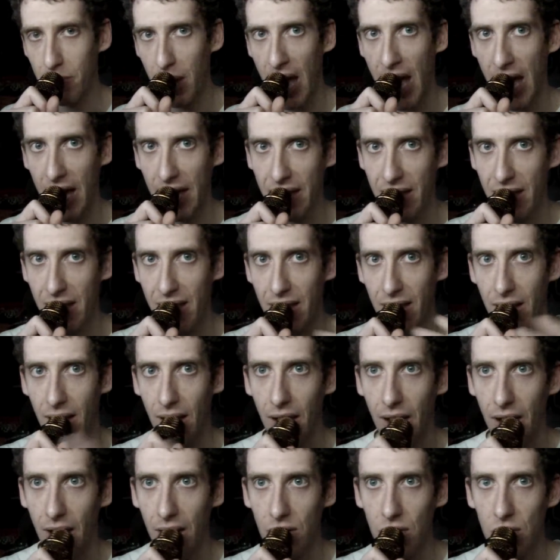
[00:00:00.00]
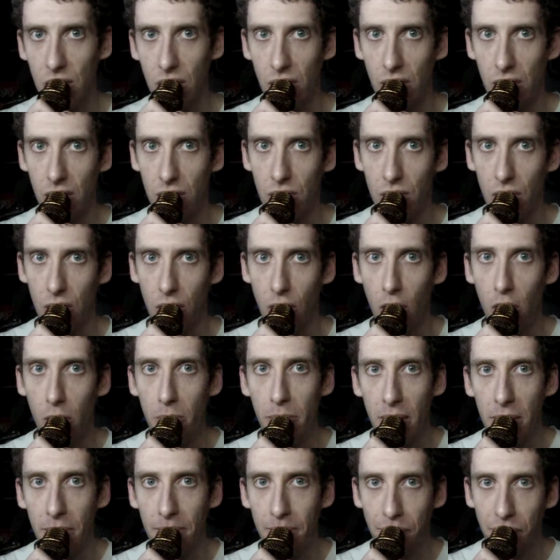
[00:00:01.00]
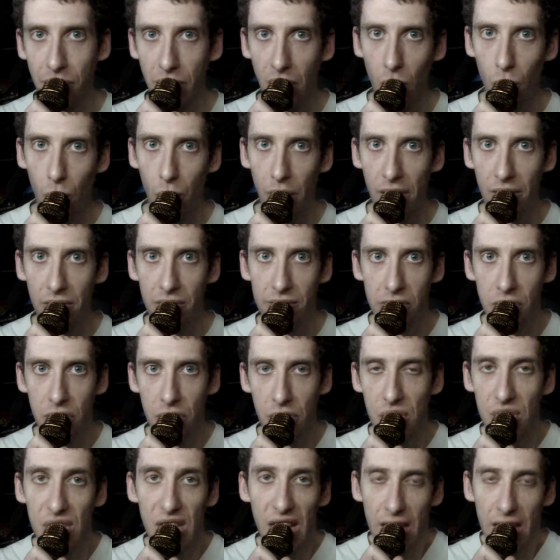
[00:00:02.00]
back to Kerbin with just,